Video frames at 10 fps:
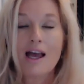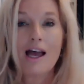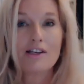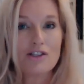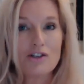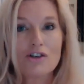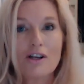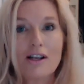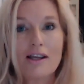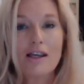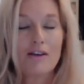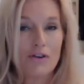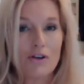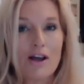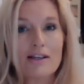Additionally, if
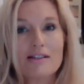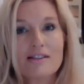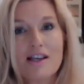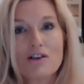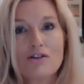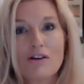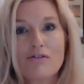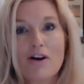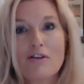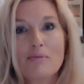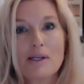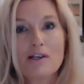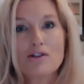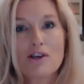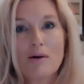you'd like to schedule a 5-minute
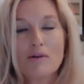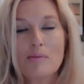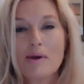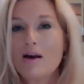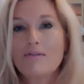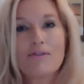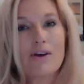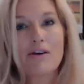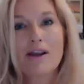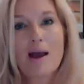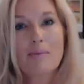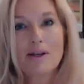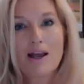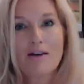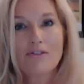chat with me, I'm very happy
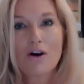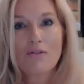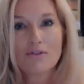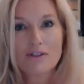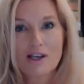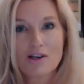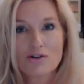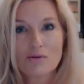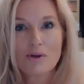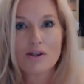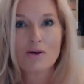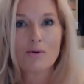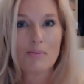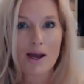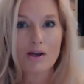to have a conversation with you
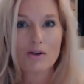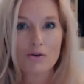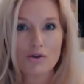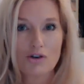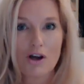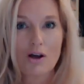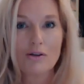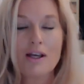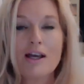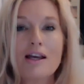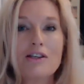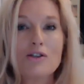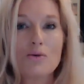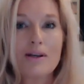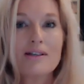about your child
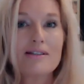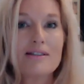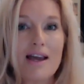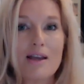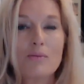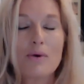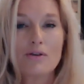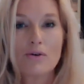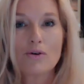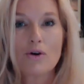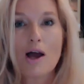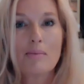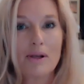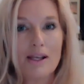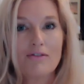to understand whether or not I
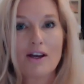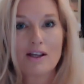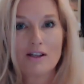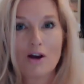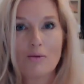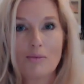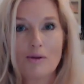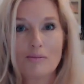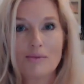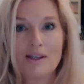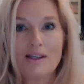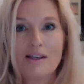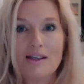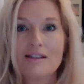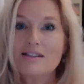believe I can help them.
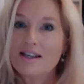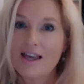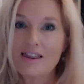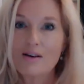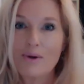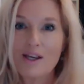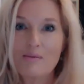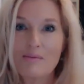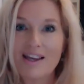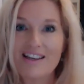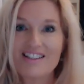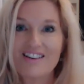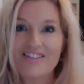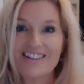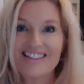Together we can make a
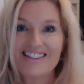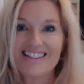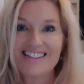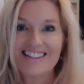difference.